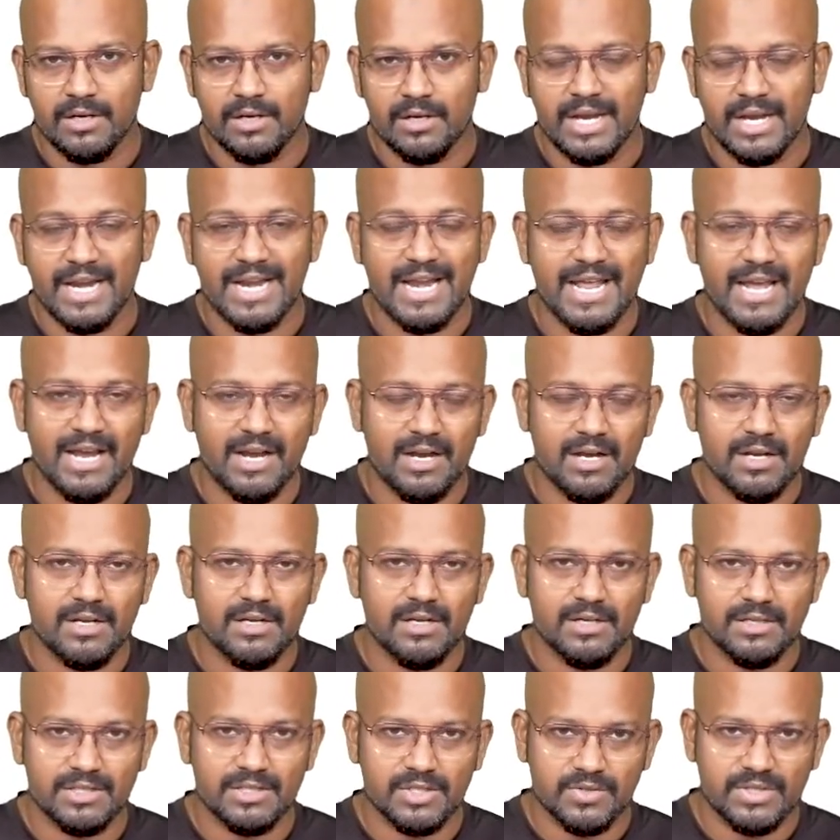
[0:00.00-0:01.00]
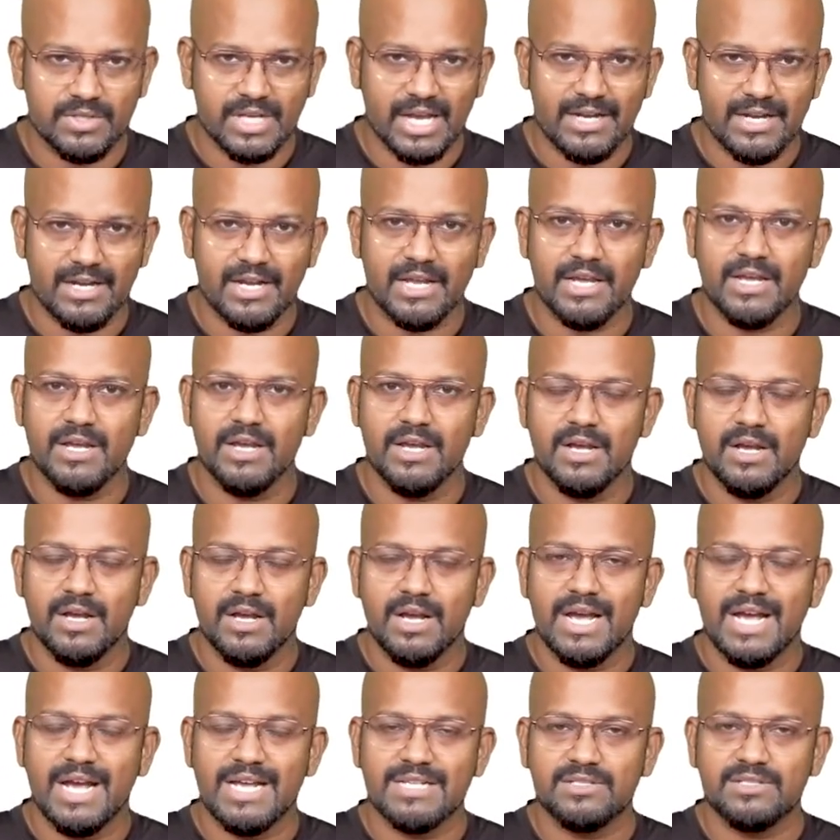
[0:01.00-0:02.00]
Headache Society
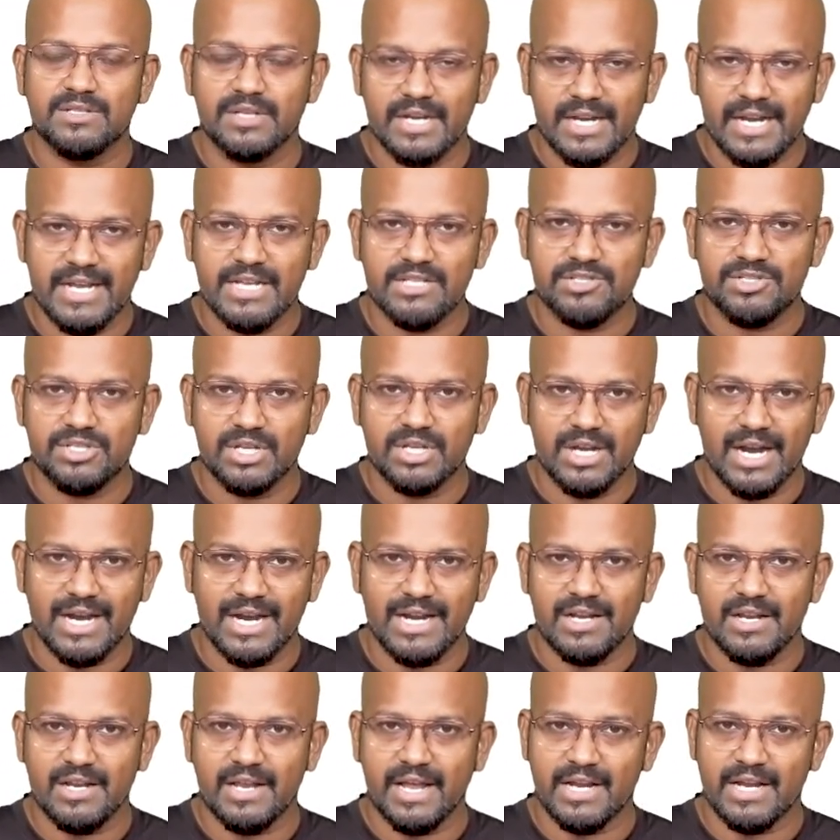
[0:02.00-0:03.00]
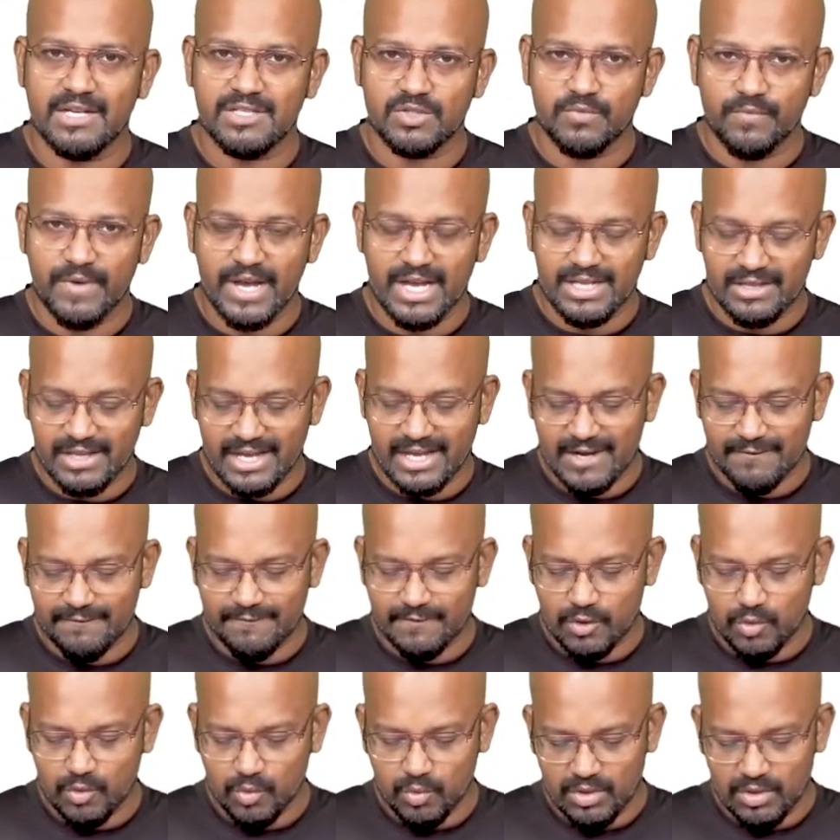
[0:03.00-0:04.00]
has released guidelines where they
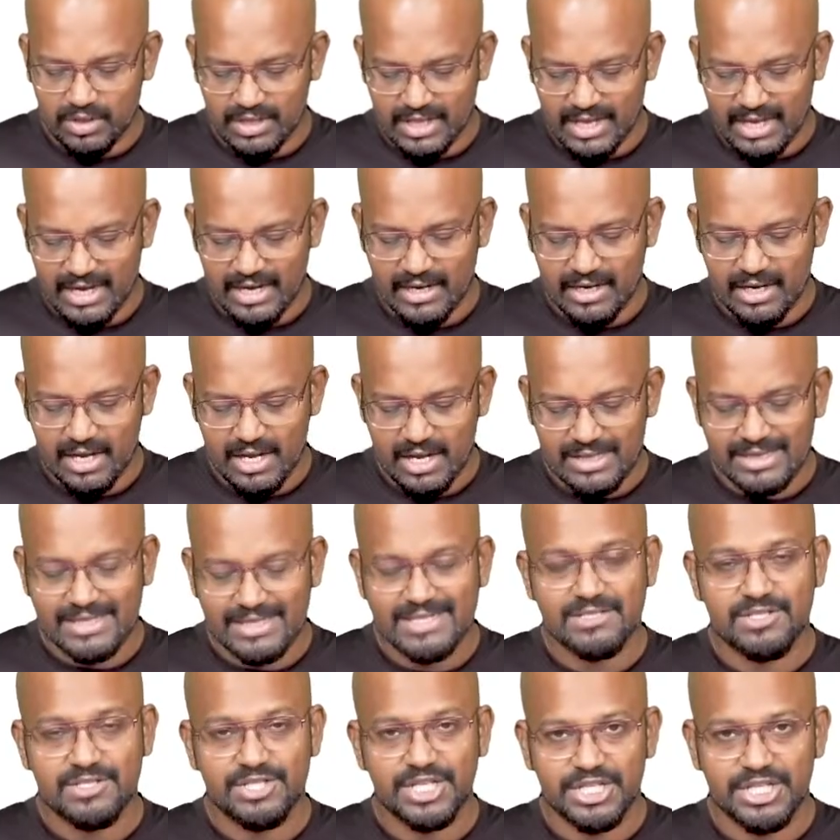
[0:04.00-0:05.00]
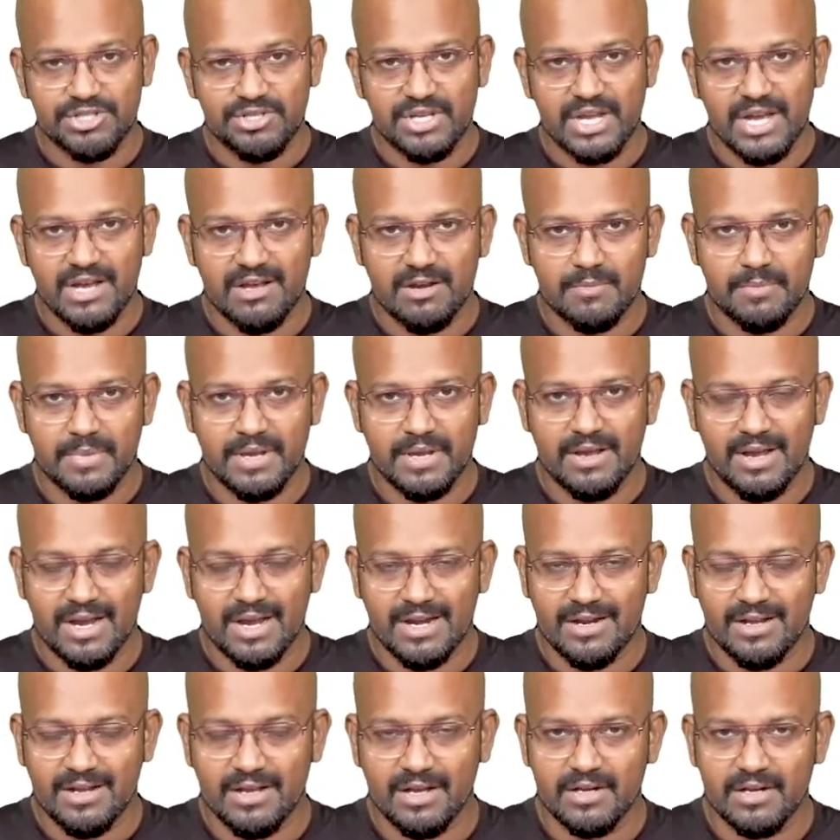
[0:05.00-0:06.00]
have told that this CGRP
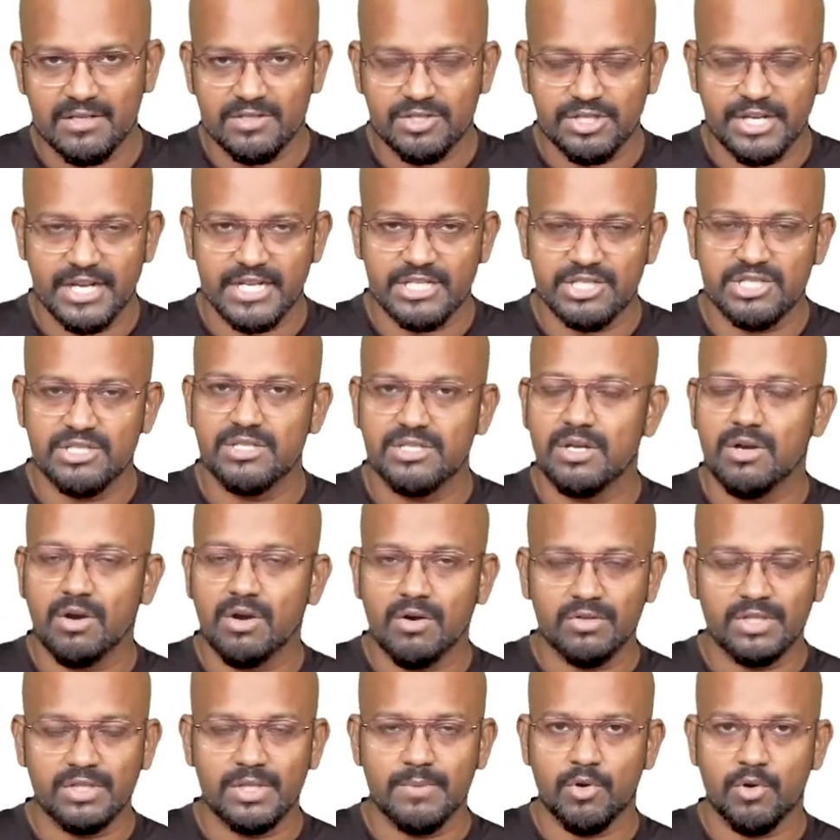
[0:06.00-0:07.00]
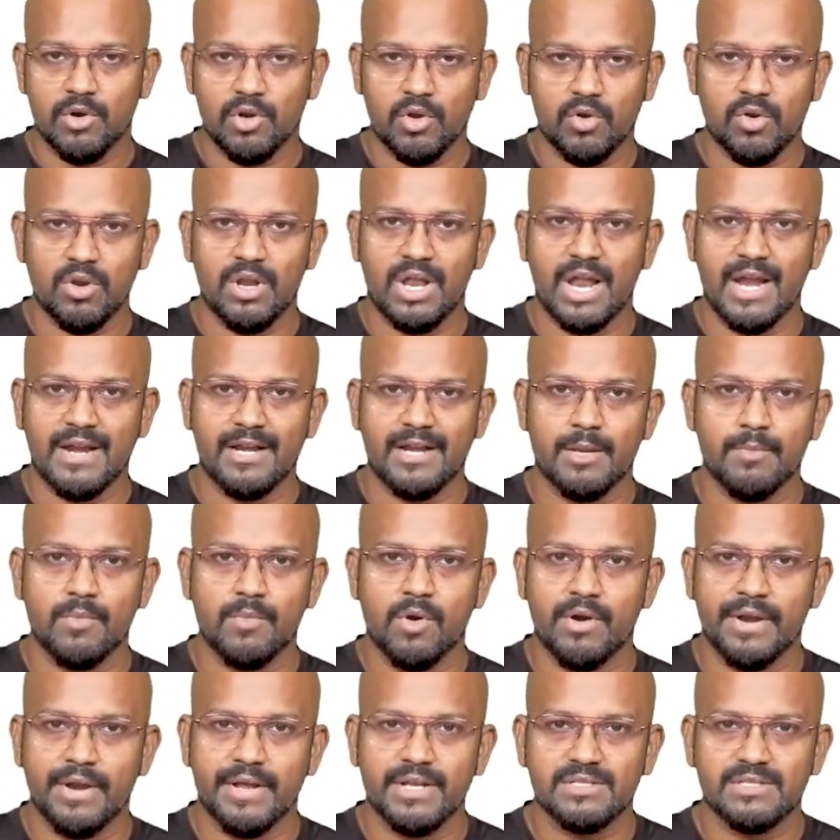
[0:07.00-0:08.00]
antagonist agent or the monoclonal
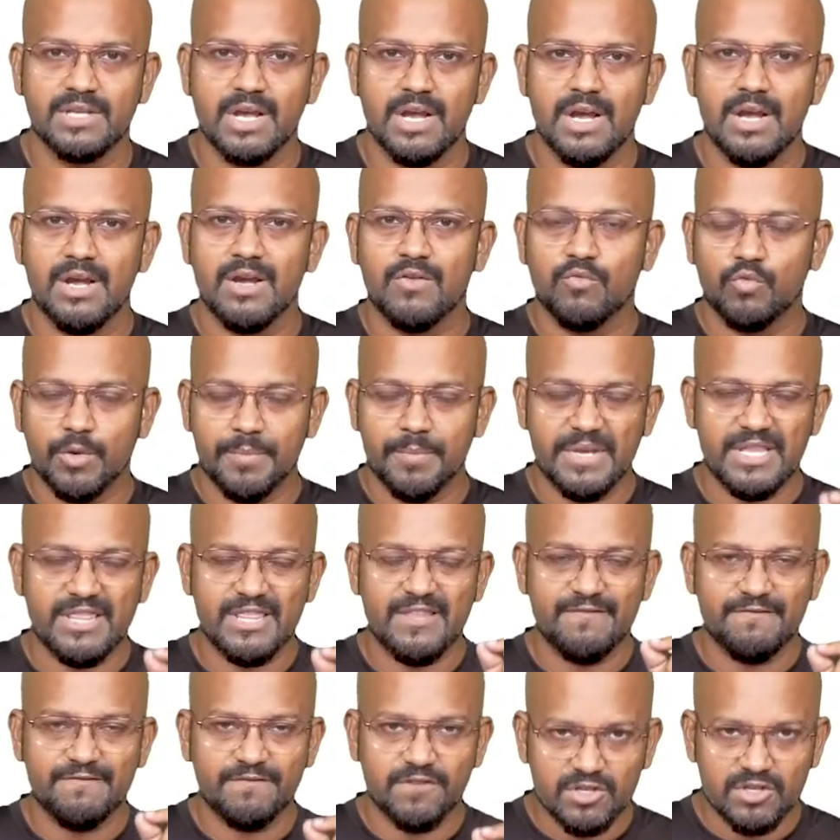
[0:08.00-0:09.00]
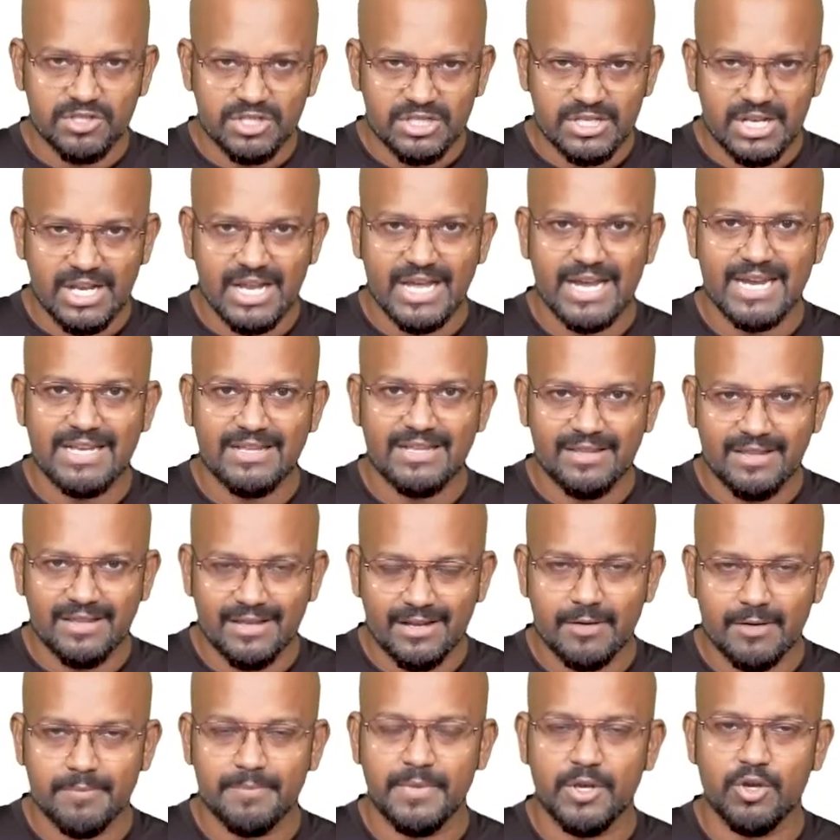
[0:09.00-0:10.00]
antibodies would be the first line
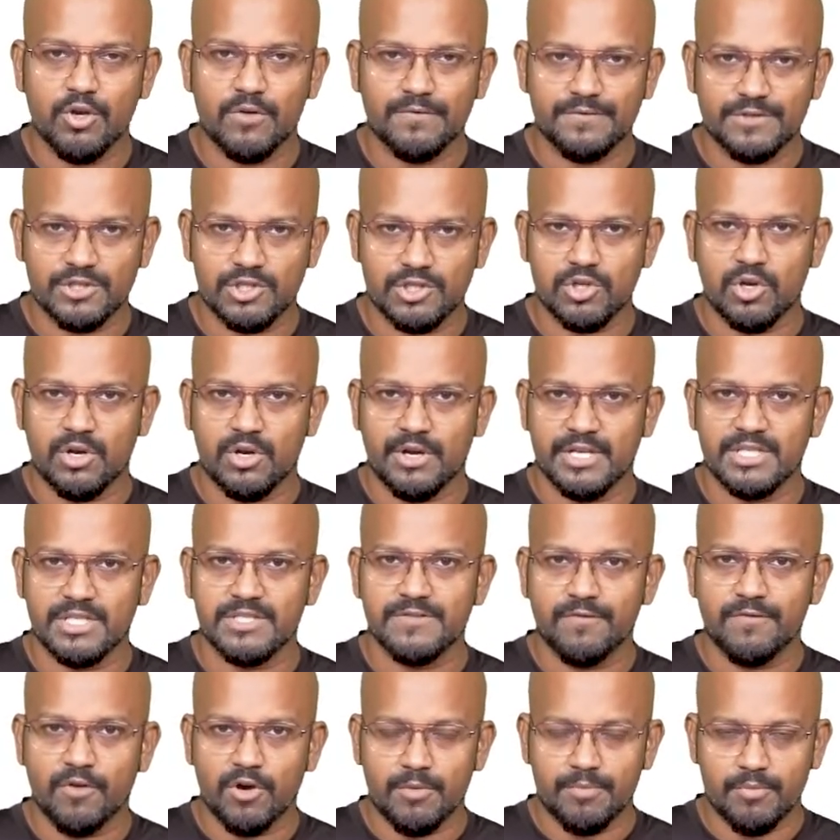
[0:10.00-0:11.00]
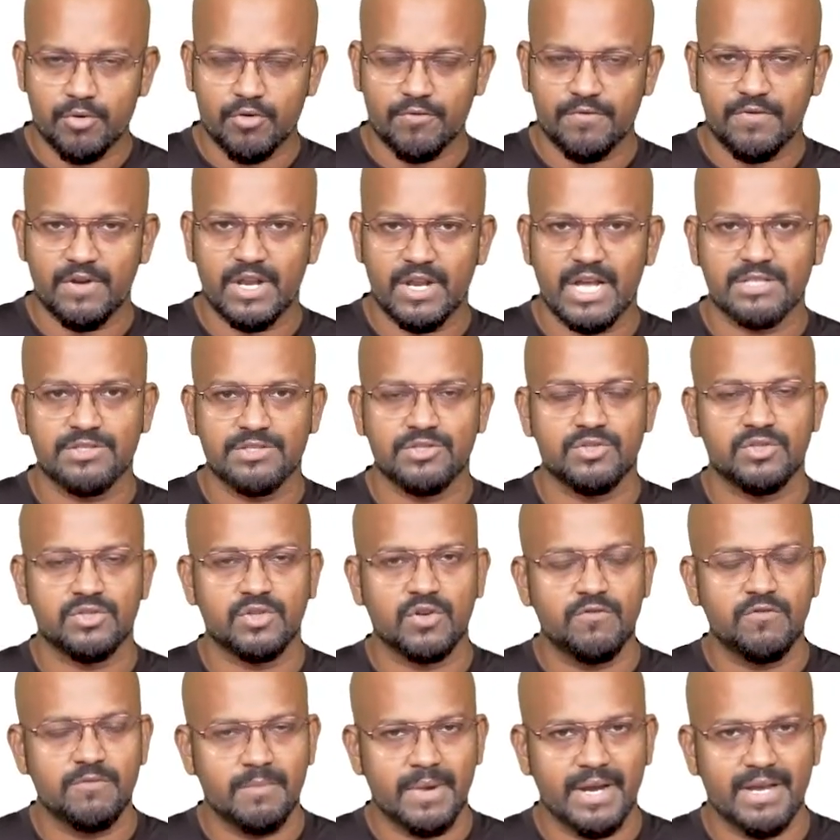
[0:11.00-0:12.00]
therapy of choice for prophylaxis
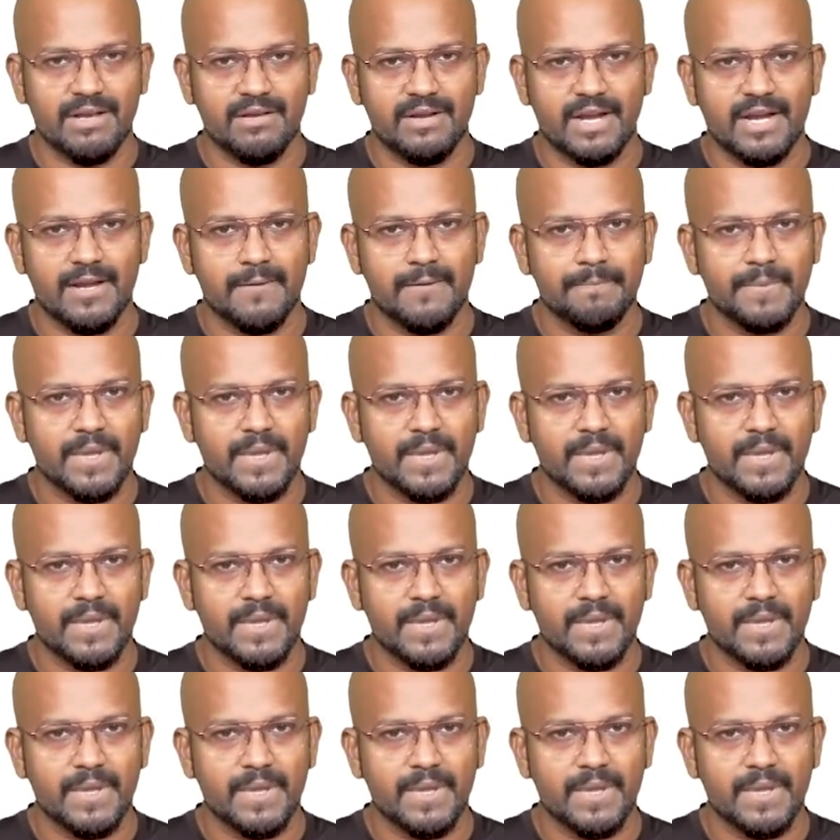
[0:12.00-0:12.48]
of migraine.